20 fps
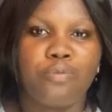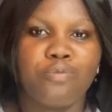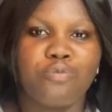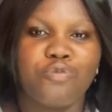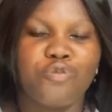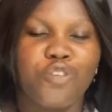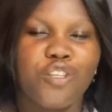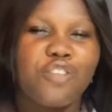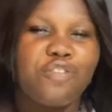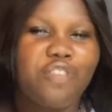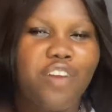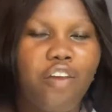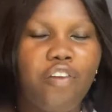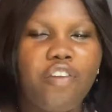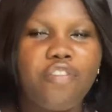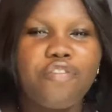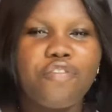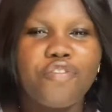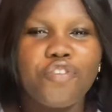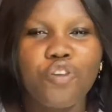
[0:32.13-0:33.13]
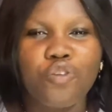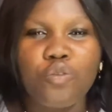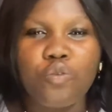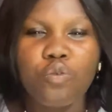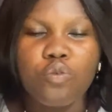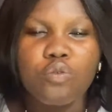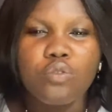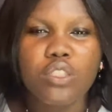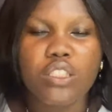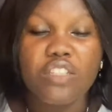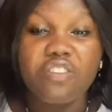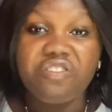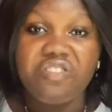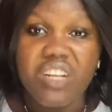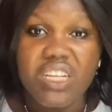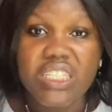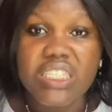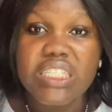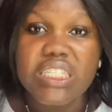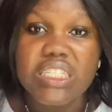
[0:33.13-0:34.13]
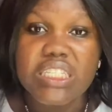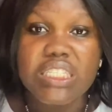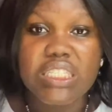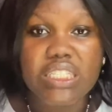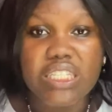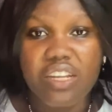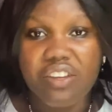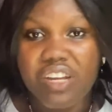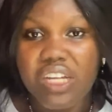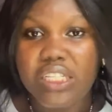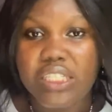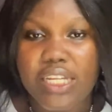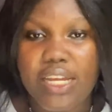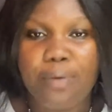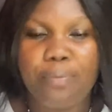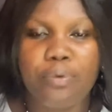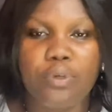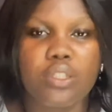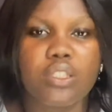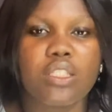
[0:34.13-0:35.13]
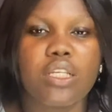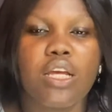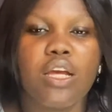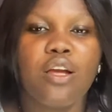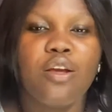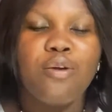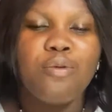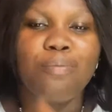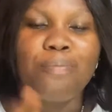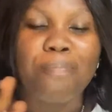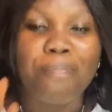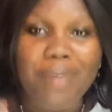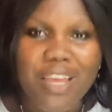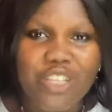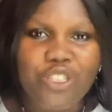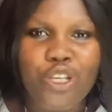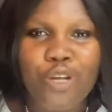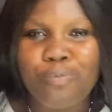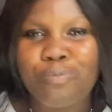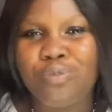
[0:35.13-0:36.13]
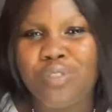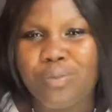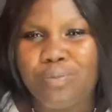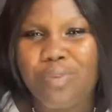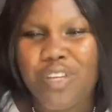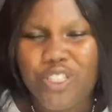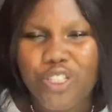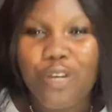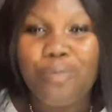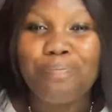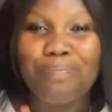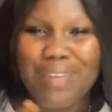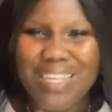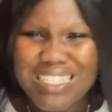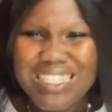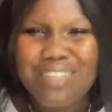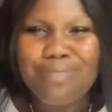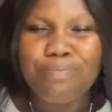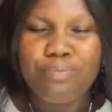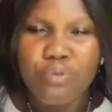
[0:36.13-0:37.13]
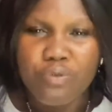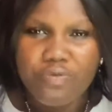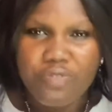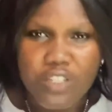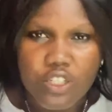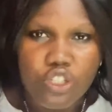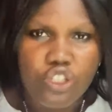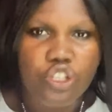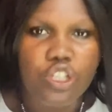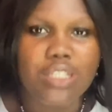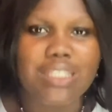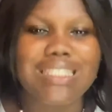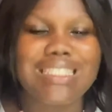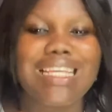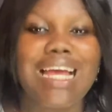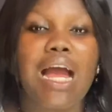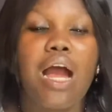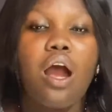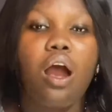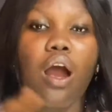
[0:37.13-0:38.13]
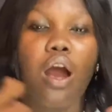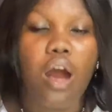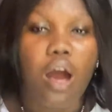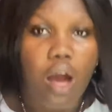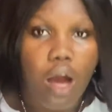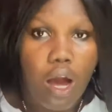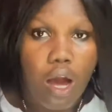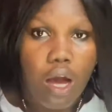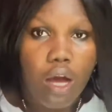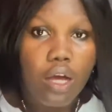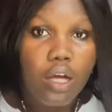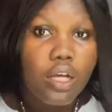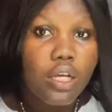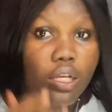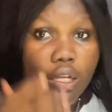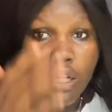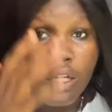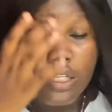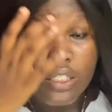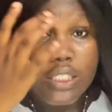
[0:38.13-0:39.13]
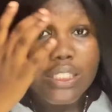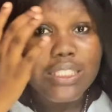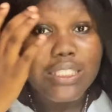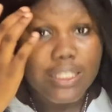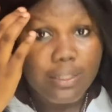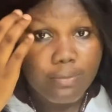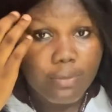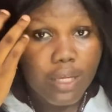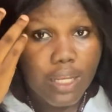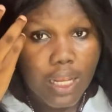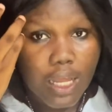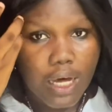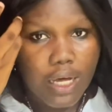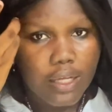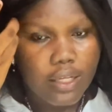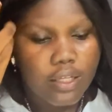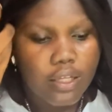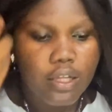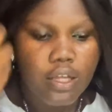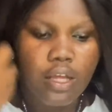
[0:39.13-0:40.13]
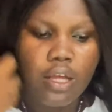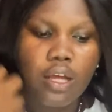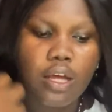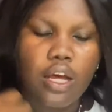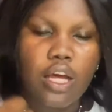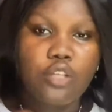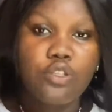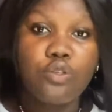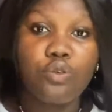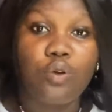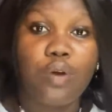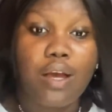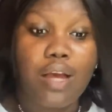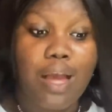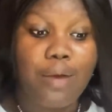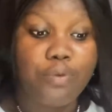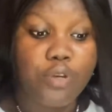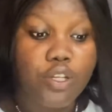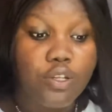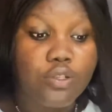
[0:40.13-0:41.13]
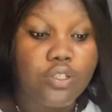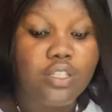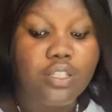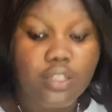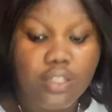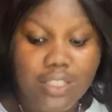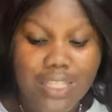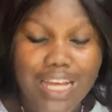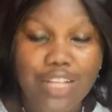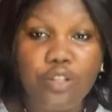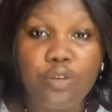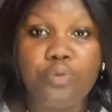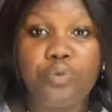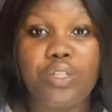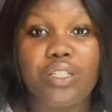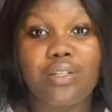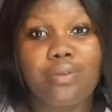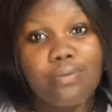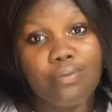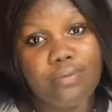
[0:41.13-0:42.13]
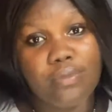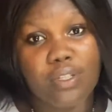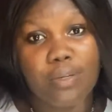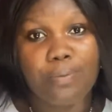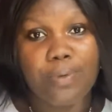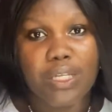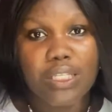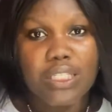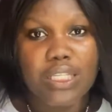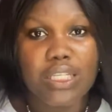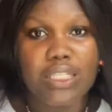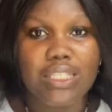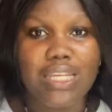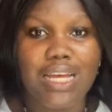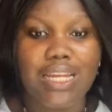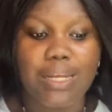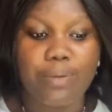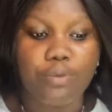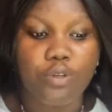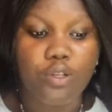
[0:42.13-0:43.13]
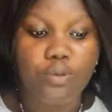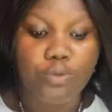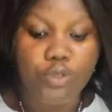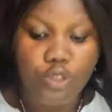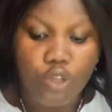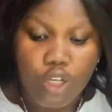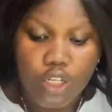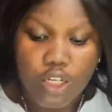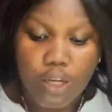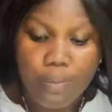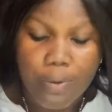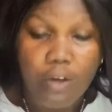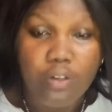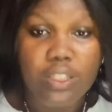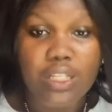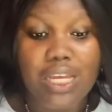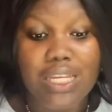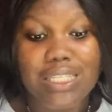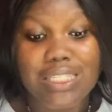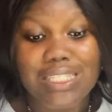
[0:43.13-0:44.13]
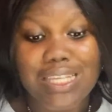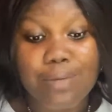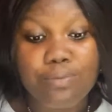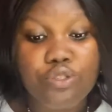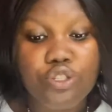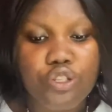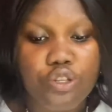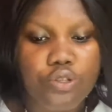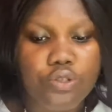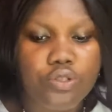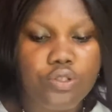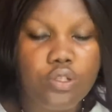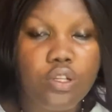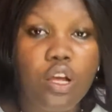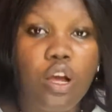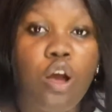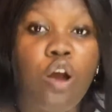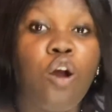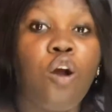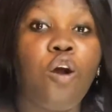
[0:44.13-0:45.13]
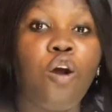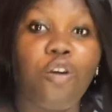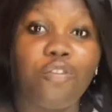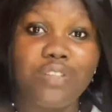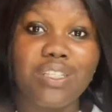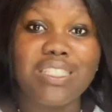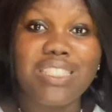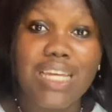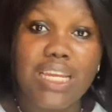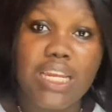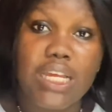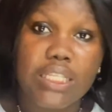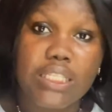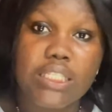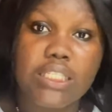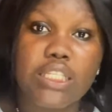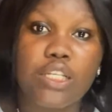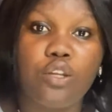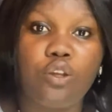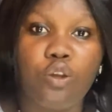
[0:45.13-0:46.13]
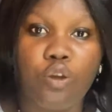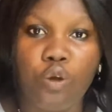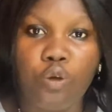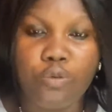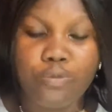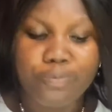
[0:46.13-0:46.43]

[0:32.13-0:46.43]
Just very few differences here and there, but major basic provisions are similar. And so I'm going to start off with the basics, and I'm going to be talking about the exemptions of the tenancy law